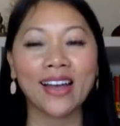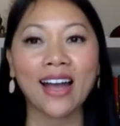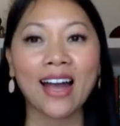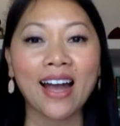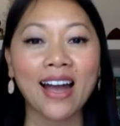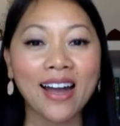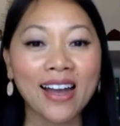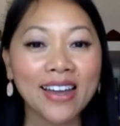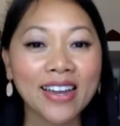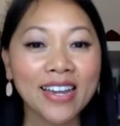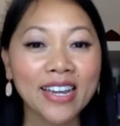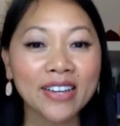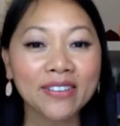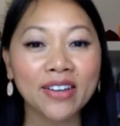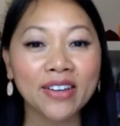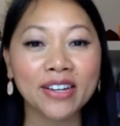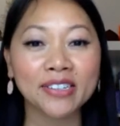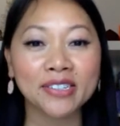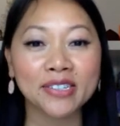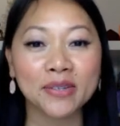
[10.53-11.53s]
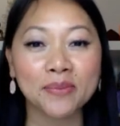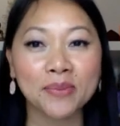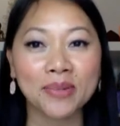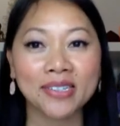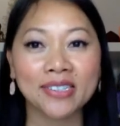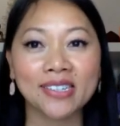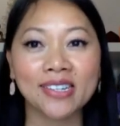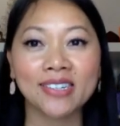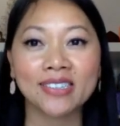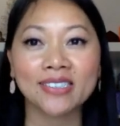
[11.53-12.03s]
I have actually
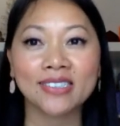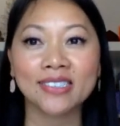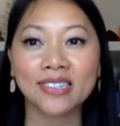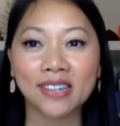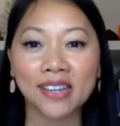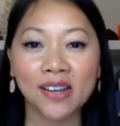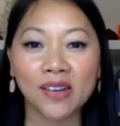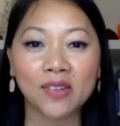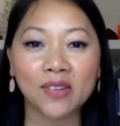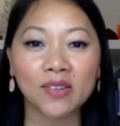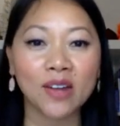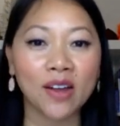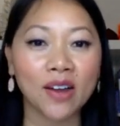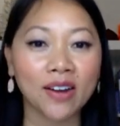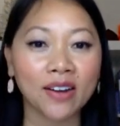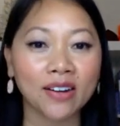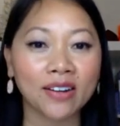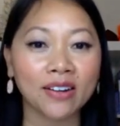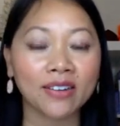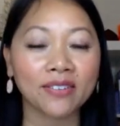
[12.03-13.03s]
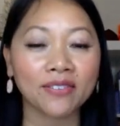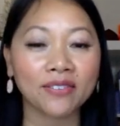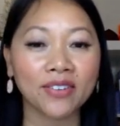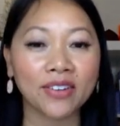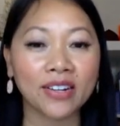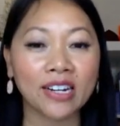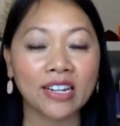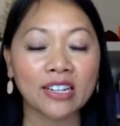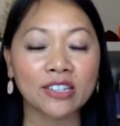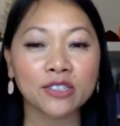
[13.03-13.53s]
been testing out our
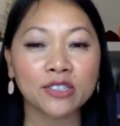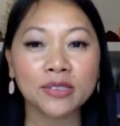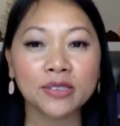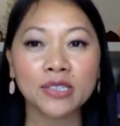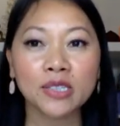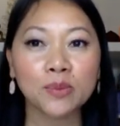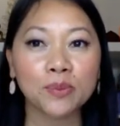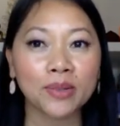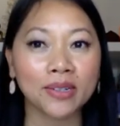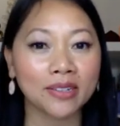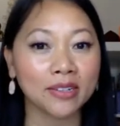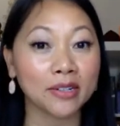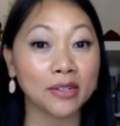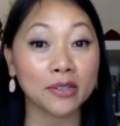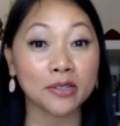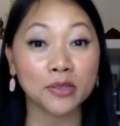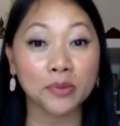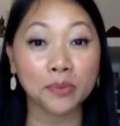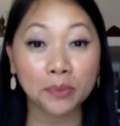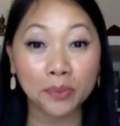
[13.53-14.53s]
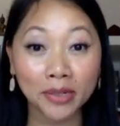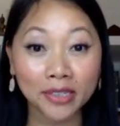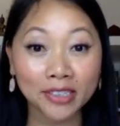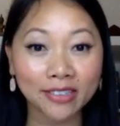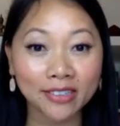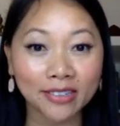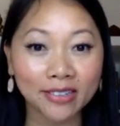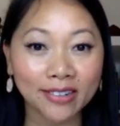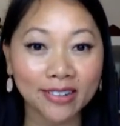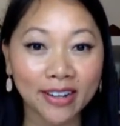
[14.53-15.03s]
financial independence
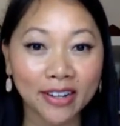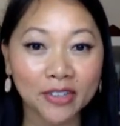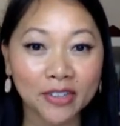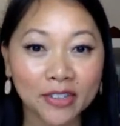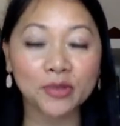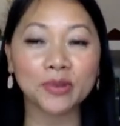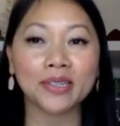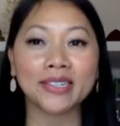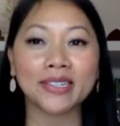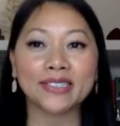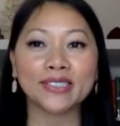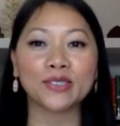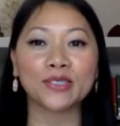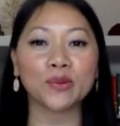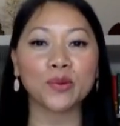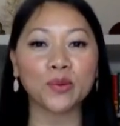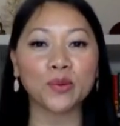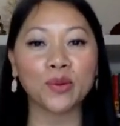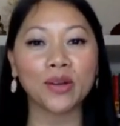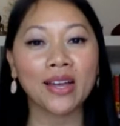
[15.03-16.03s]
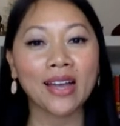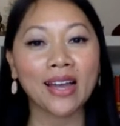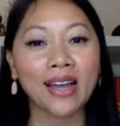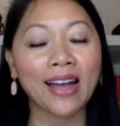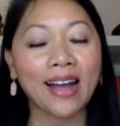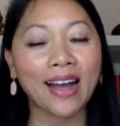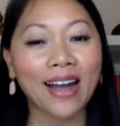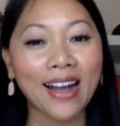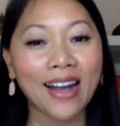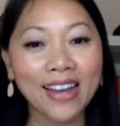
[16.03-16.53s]
budget actually. So
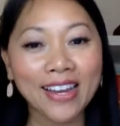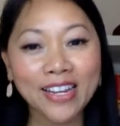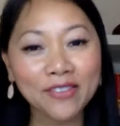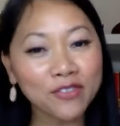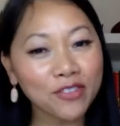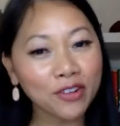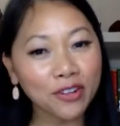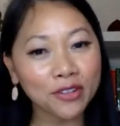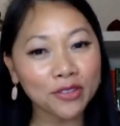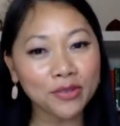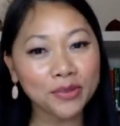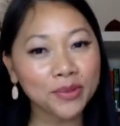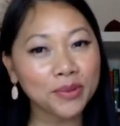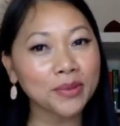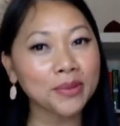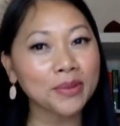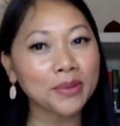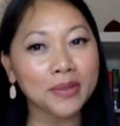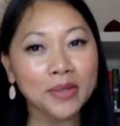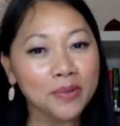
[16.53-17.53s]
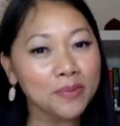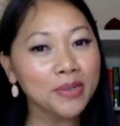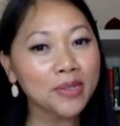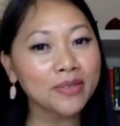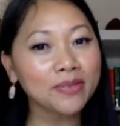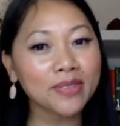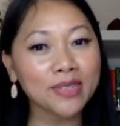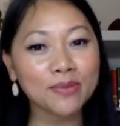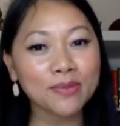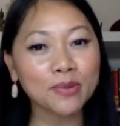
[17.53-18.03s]
I have gone through a little bit
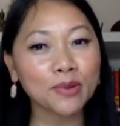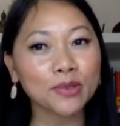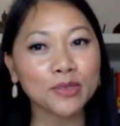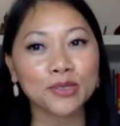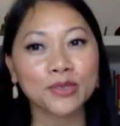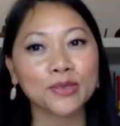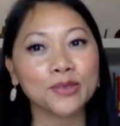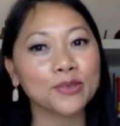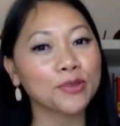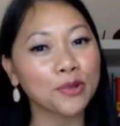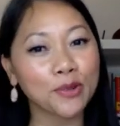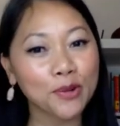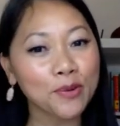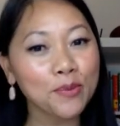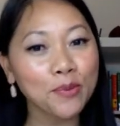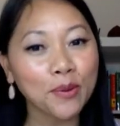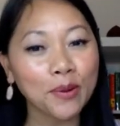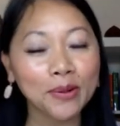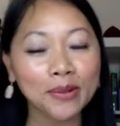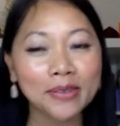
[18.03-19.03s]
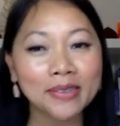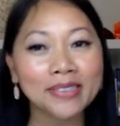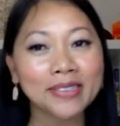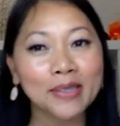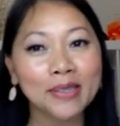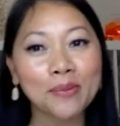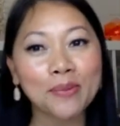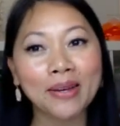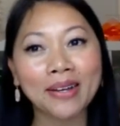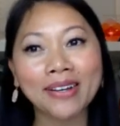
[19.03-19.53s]
of emotional turmoil in
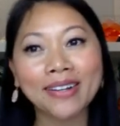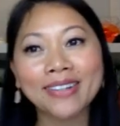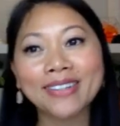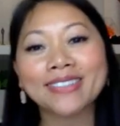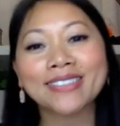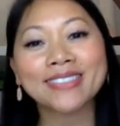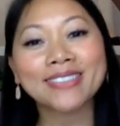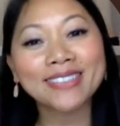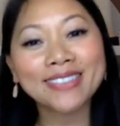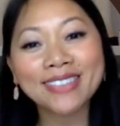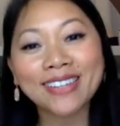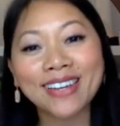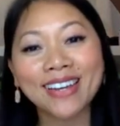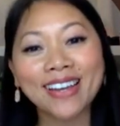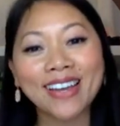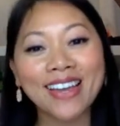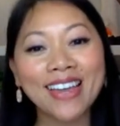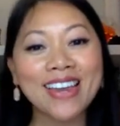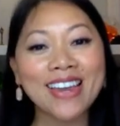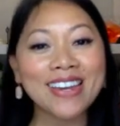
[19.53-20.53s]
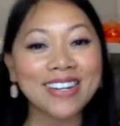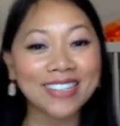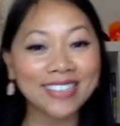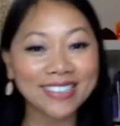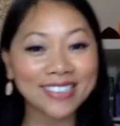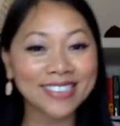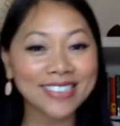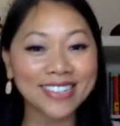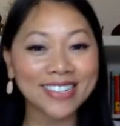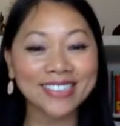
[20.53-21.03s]
the past
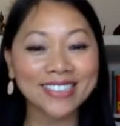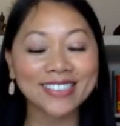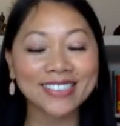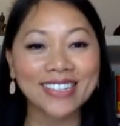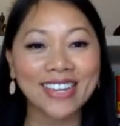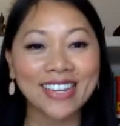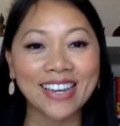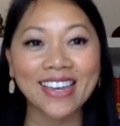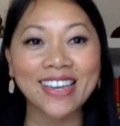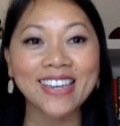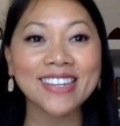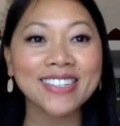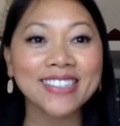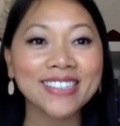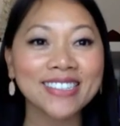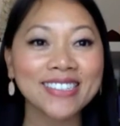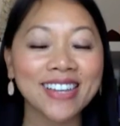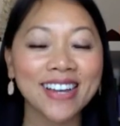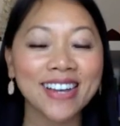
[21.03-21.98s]
86 days.